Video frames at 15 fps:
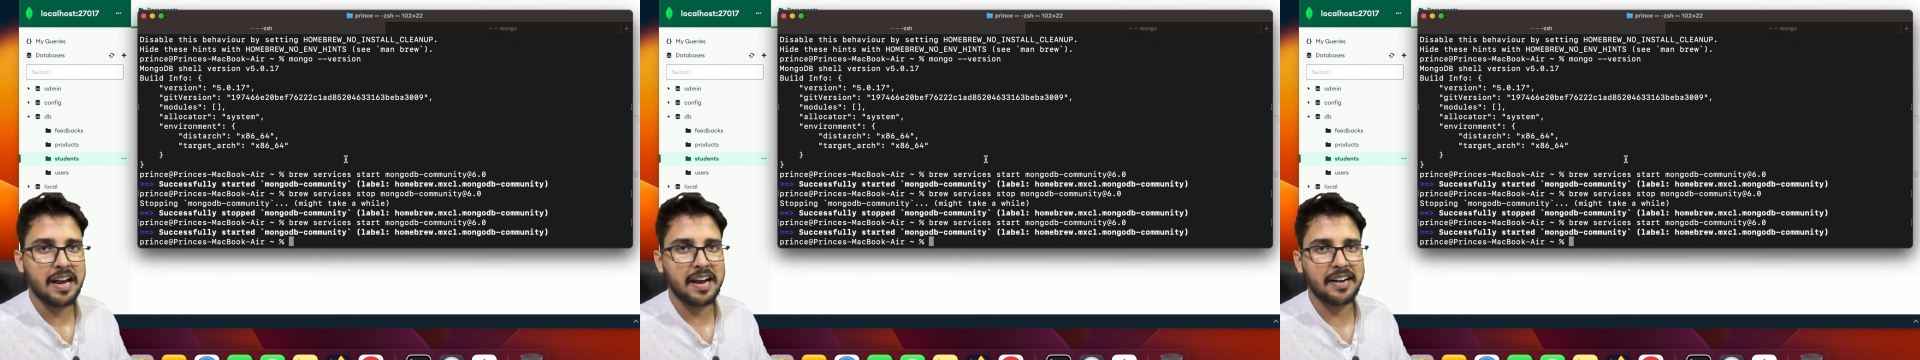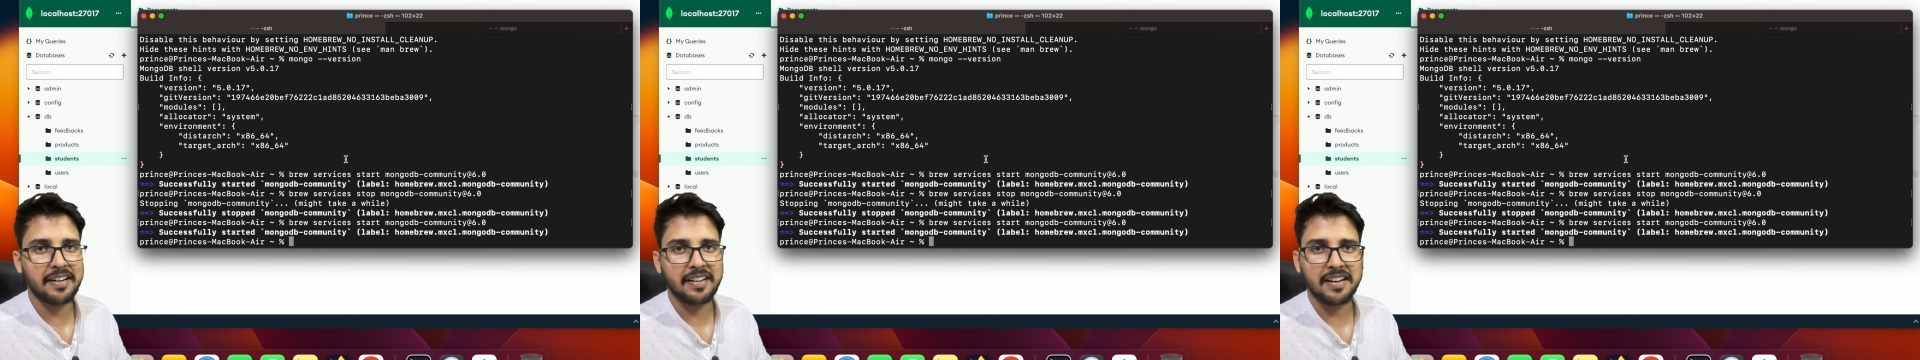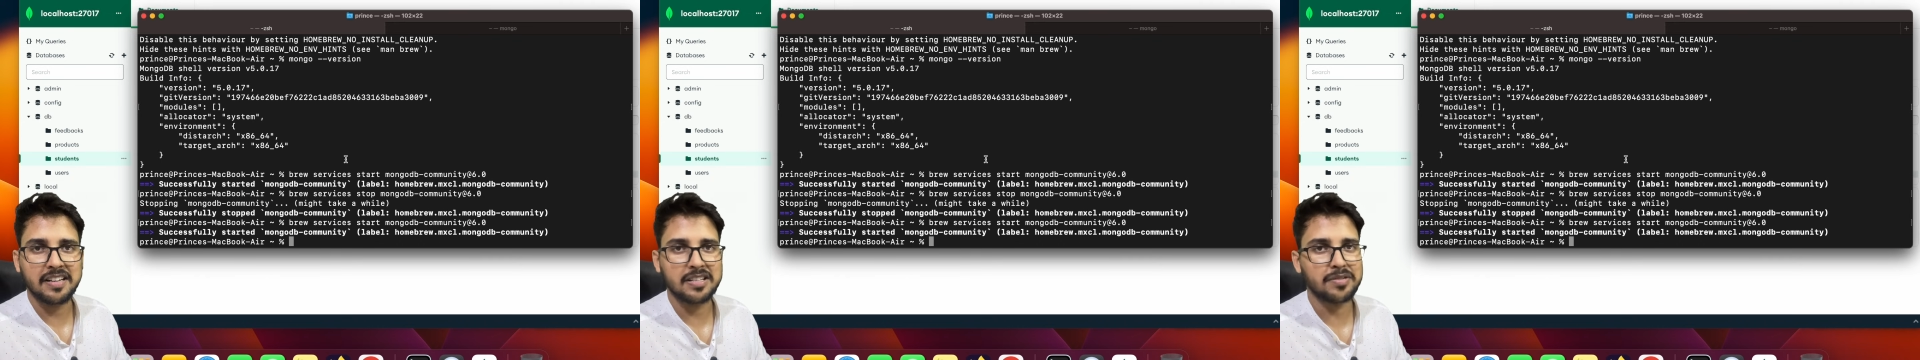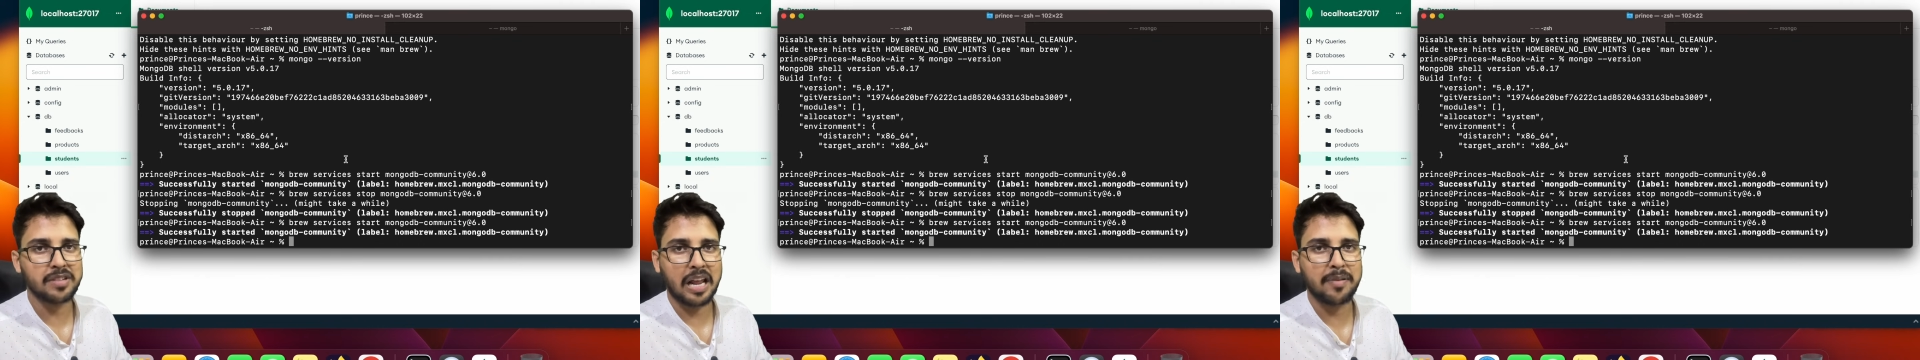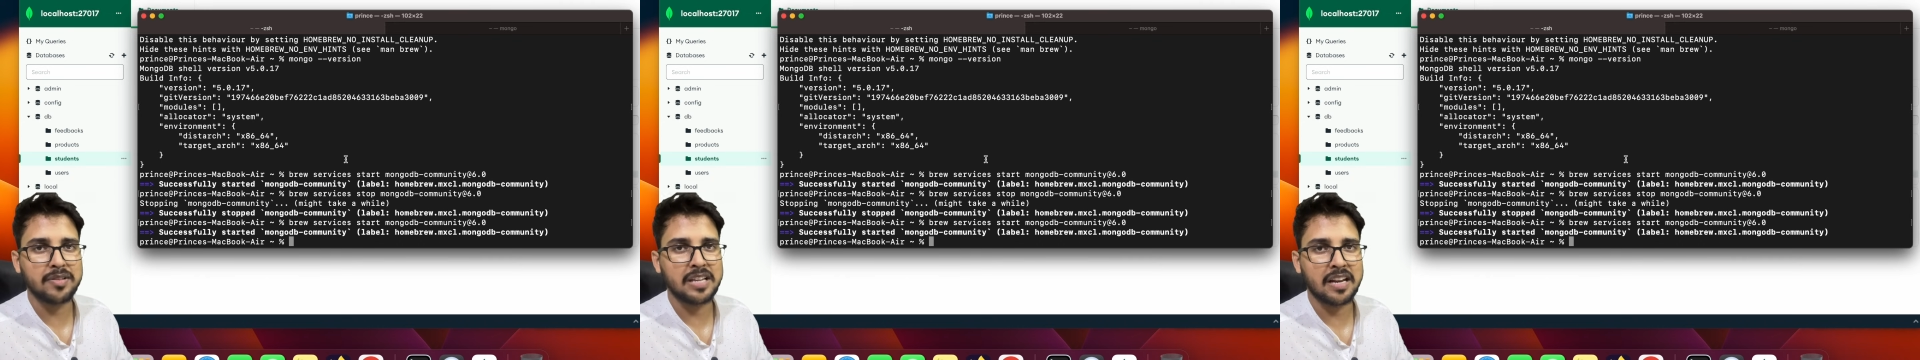And yeah,
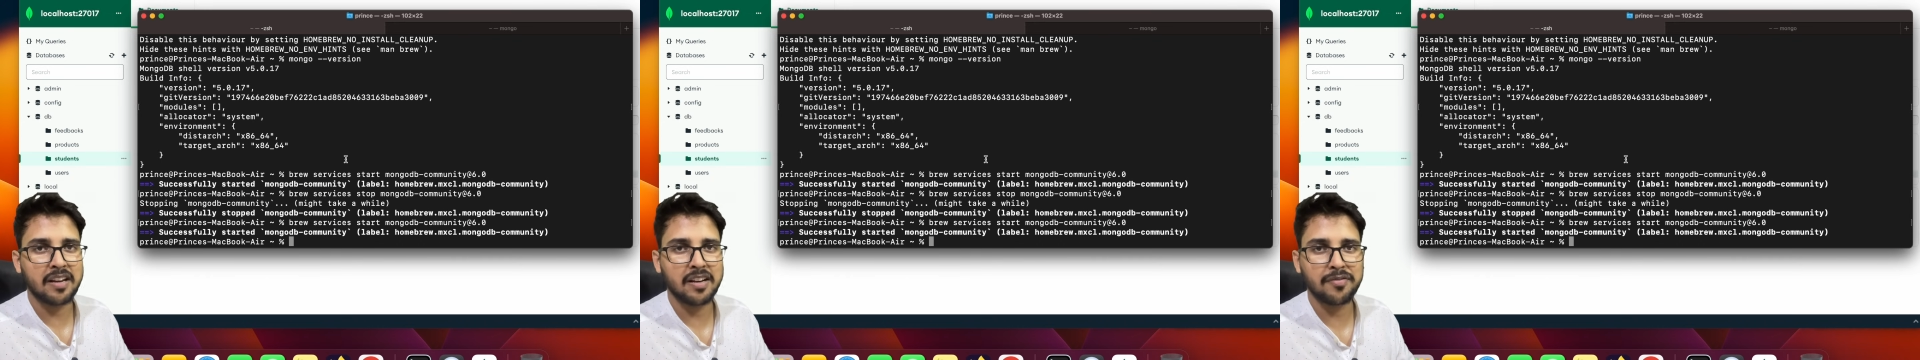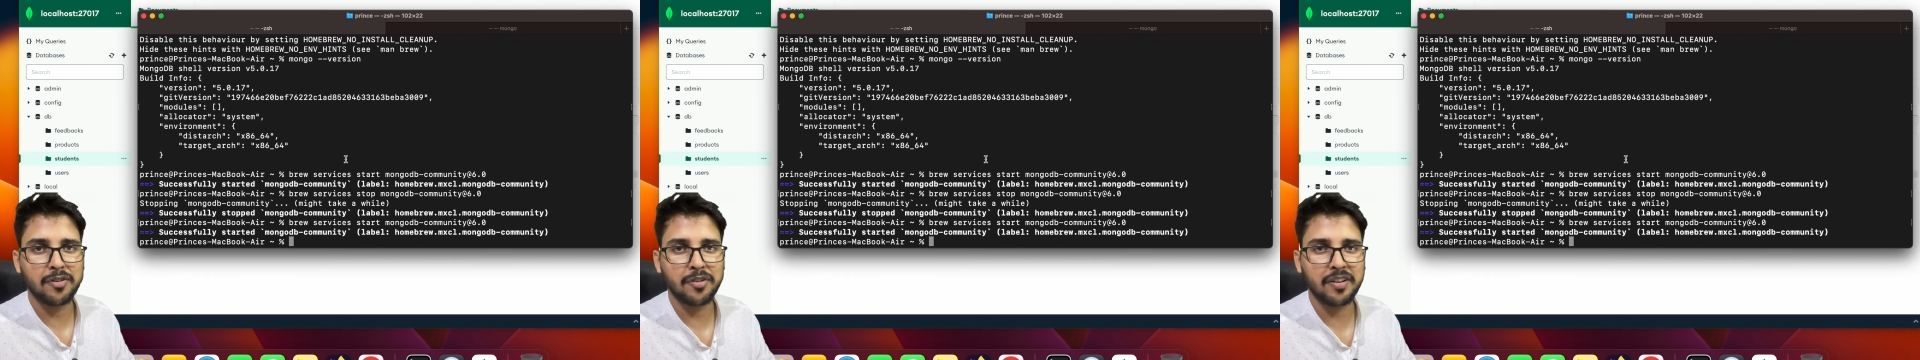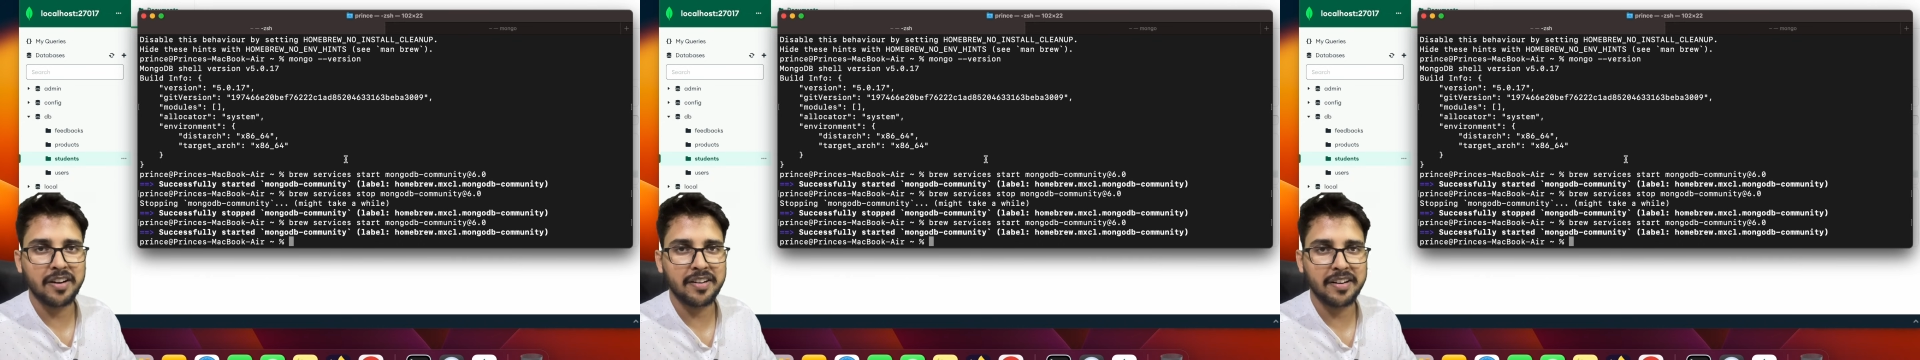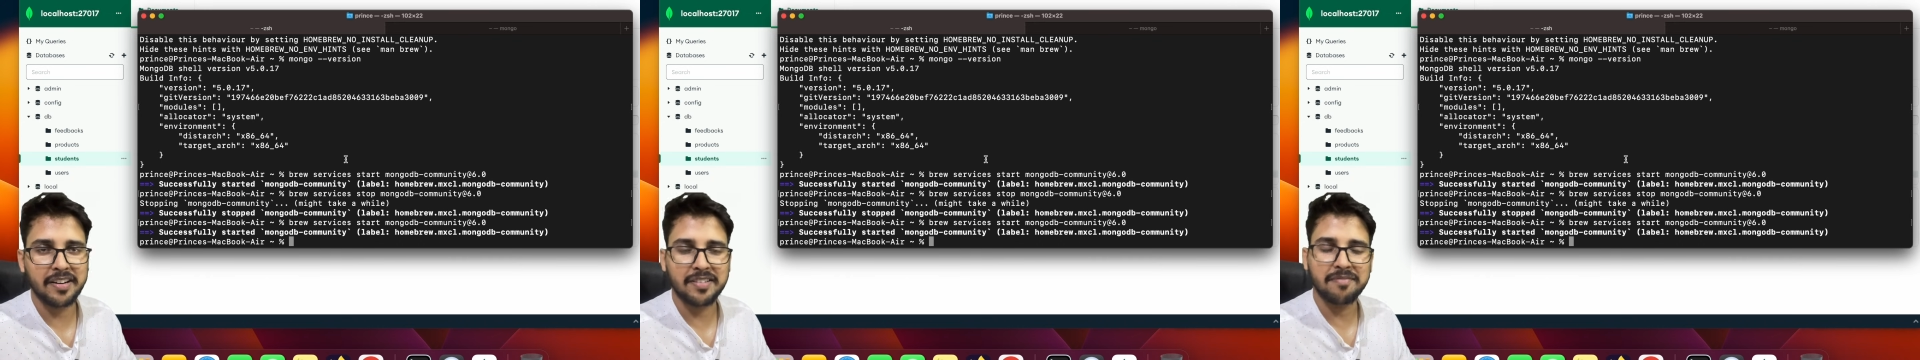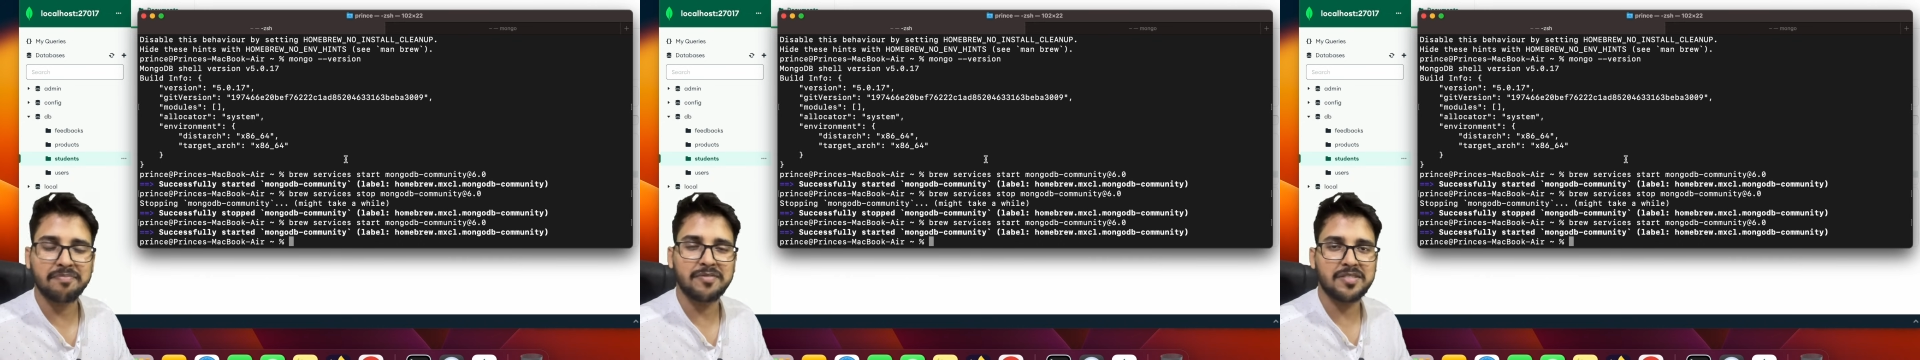subscribe the channel if you didn't yet.